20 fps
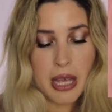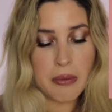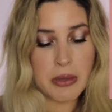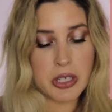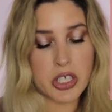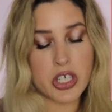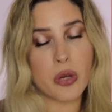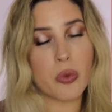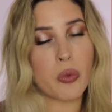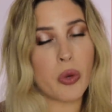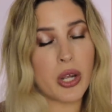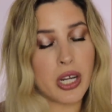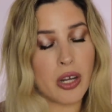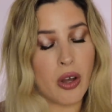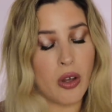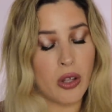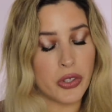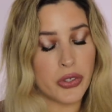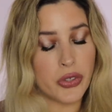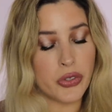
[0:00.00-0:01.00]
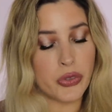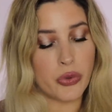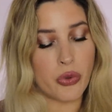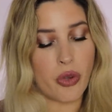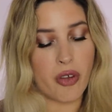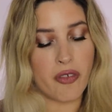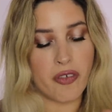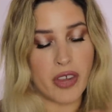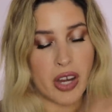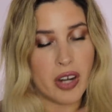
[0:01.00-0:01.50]
But she went also
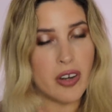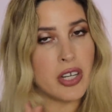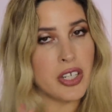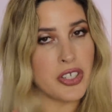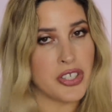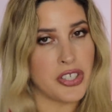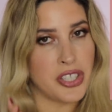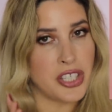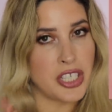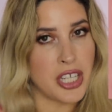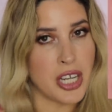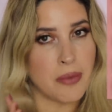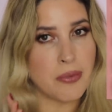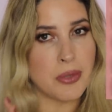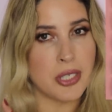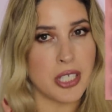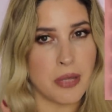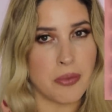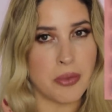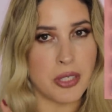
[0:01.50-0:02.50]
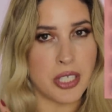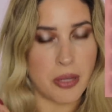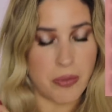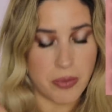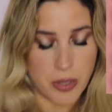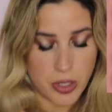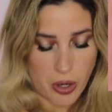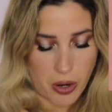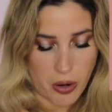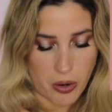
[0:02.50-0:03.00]
to a very deep, deep,
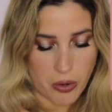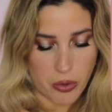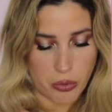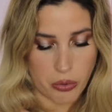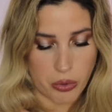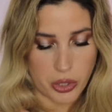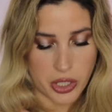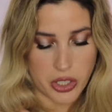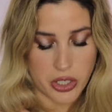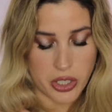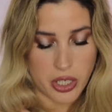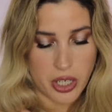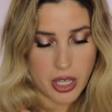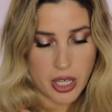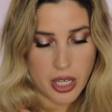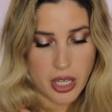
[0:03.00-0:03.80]
deep tone, which,